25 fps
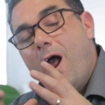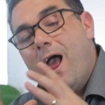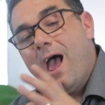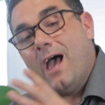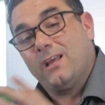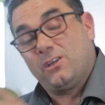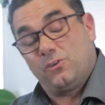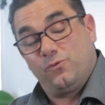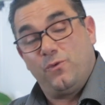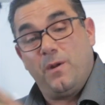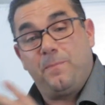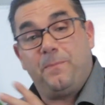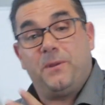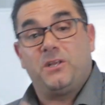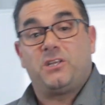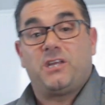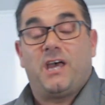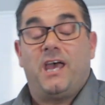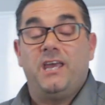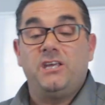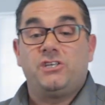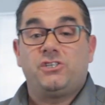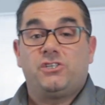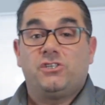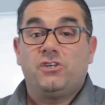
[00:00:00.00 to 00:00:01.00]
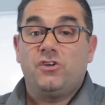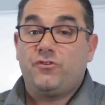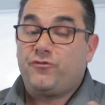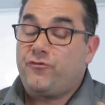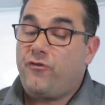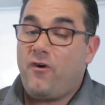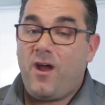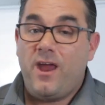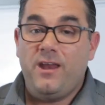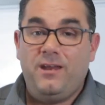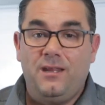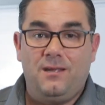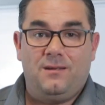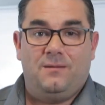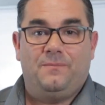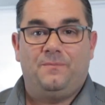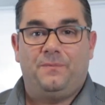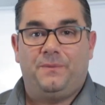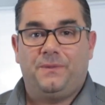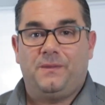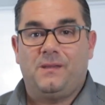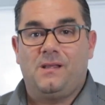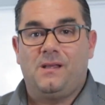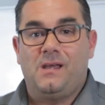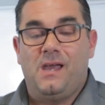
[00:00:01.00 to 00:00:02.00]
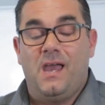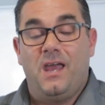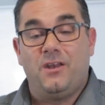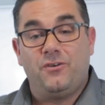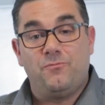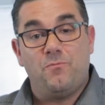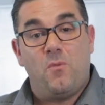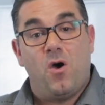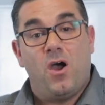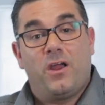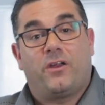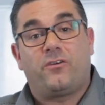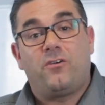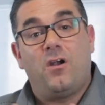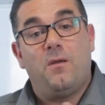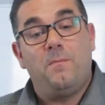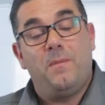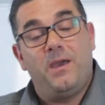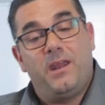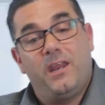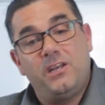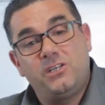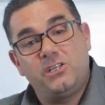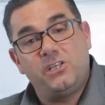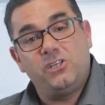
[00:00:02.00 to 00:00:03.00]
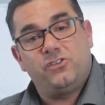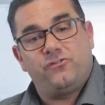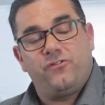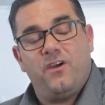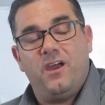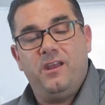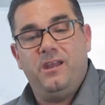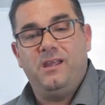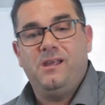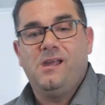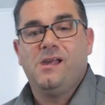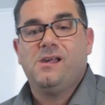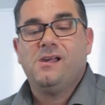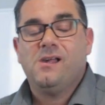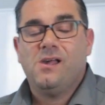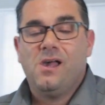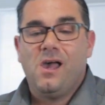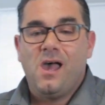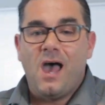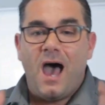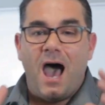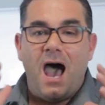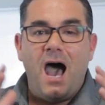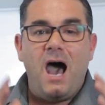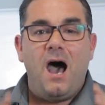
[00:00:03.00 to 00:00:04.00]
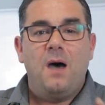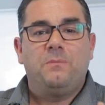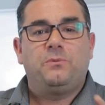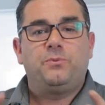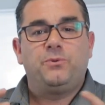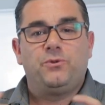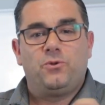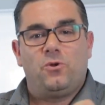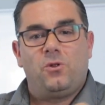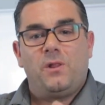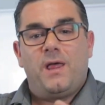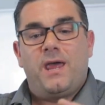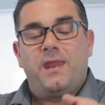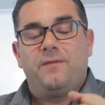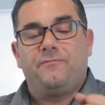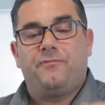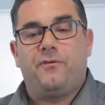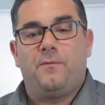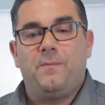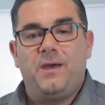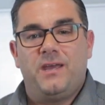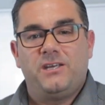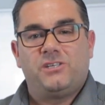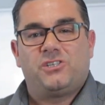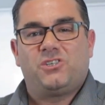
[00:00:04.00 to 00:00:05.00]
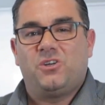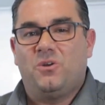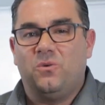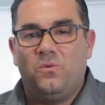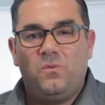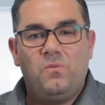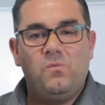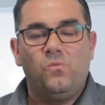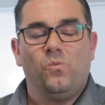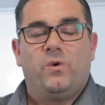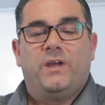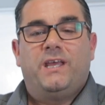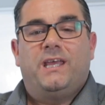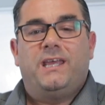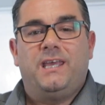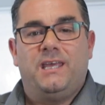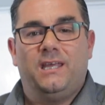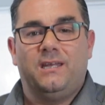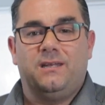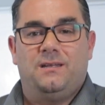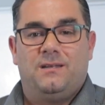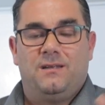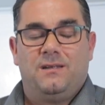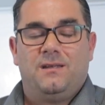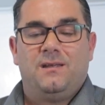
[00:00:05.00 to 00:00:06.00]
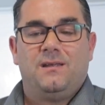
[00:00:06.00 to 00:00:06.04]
has a reputation of training and micromanaging training. Armed with all that information, we hit